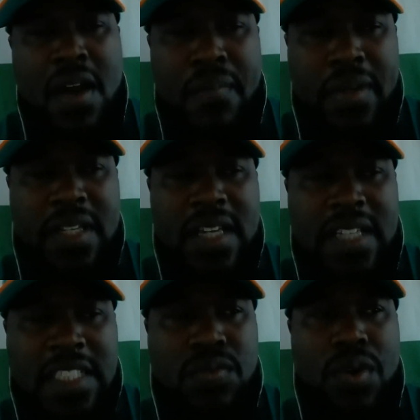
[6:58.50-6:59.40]
But
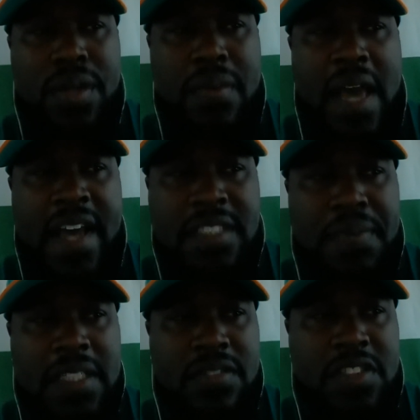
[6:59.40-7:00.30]
that's one
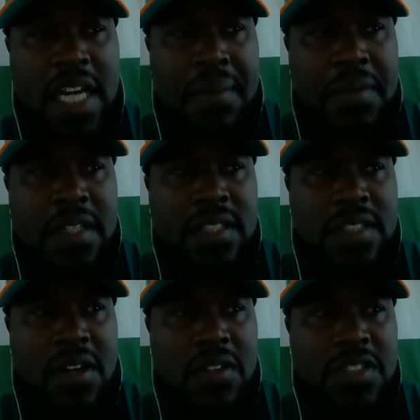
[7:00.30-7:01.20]
aspect of Japanese
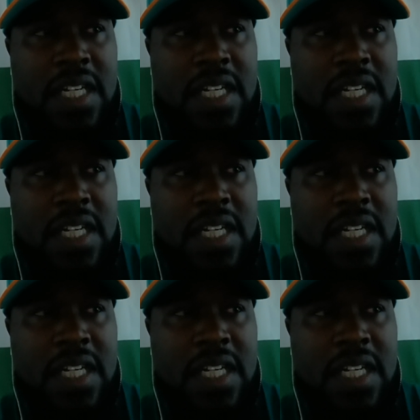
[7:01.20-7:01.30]
culture